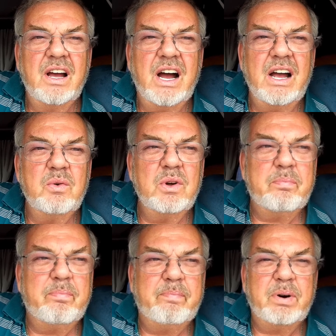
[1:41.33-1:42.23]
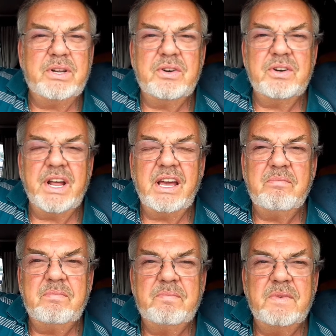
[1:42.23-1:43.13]
I will put your
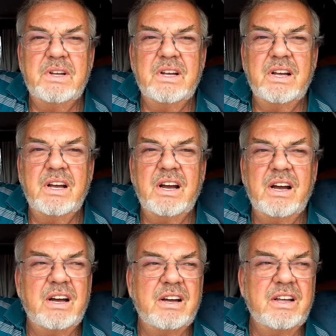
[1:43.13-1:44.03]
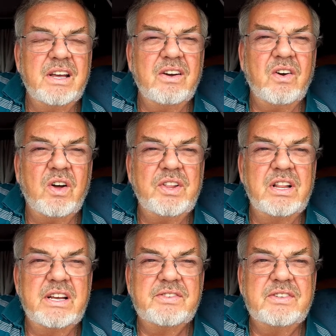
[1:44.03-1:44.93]
name on the
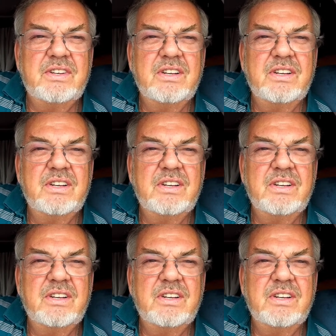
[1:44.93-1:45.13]
list,